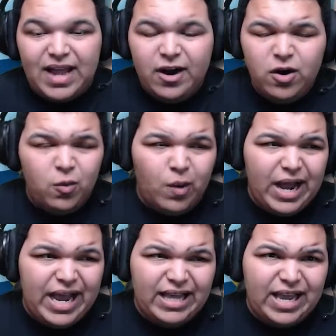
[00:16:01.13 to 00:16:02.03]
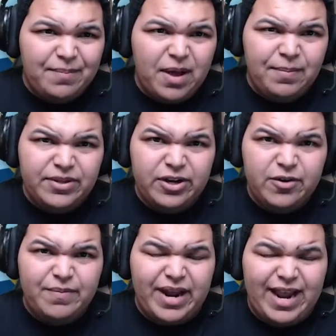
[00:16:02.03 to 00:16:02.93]
I don't know why I like
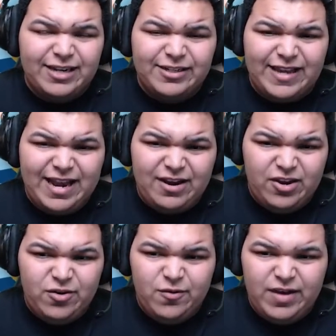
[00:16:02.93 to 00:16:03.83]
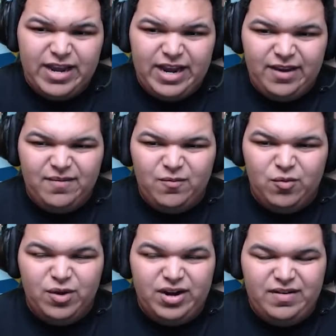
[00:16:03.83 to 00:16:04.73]
Palpitoad, but I actually kind of do, and I
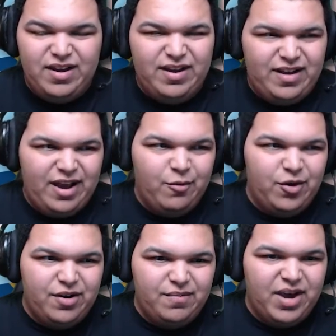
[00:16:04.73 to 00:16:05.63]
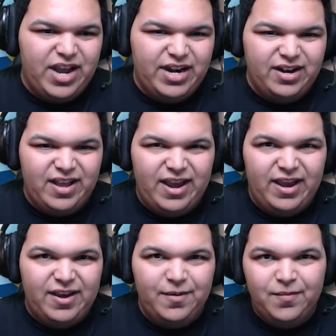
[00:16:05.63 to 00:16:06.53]
wouldn't mind,
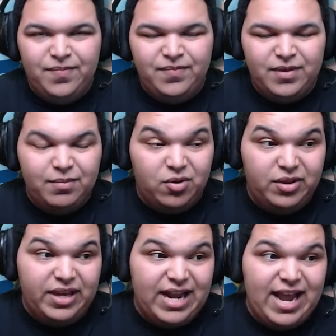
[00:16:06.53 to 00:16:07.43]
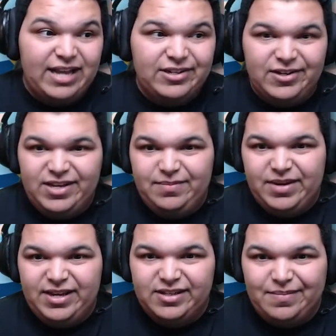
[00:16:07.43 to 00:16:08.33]
like, pulling an Ash and
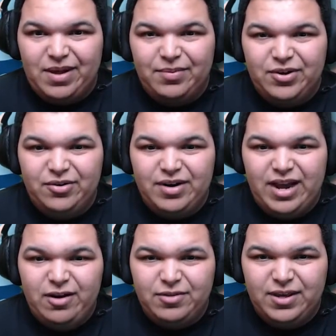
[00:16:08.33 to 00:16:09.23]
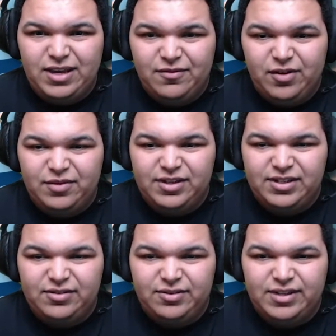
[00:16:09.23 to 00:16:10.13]
keeping his a Palpitoad. I don't think he evolved
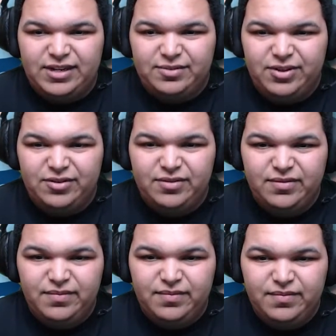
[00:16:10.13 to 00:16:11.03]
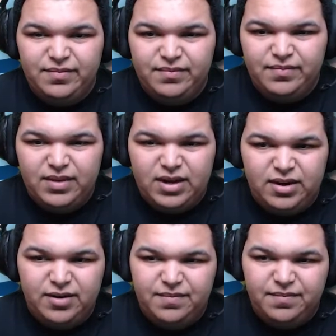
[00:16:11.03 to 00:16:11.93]
his into a Seismitoad. I
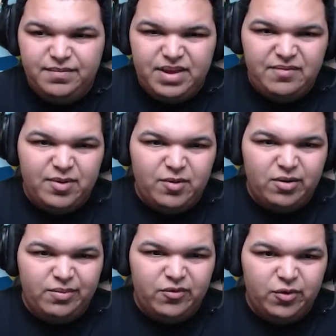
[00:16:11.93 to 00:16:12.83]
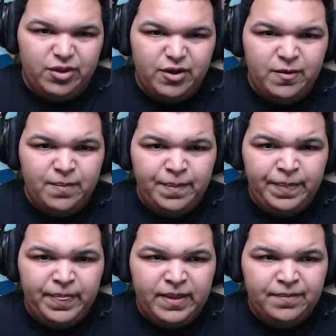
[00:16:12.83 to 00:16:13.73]
don't know. I've been wrong before, though.
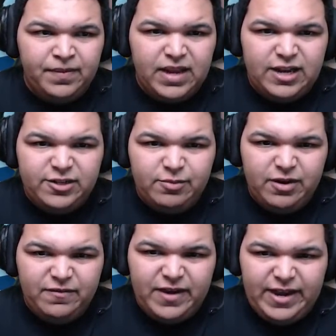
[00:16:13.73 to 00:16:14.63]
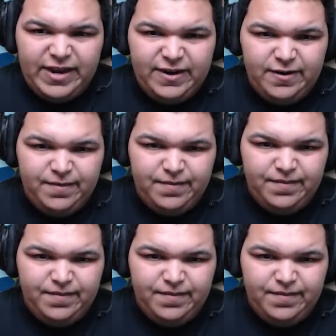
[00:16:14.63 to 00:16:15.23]
I just want to find